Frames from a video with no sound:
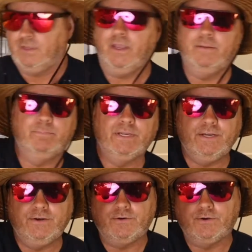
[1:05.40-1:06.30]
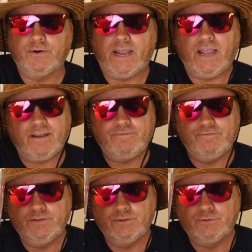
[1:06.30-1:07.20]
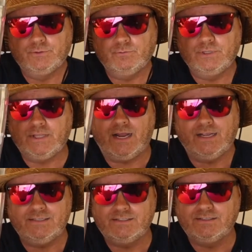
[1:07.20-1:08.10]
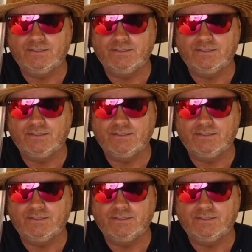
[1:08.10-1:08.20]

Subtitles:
a blender half filled with ice,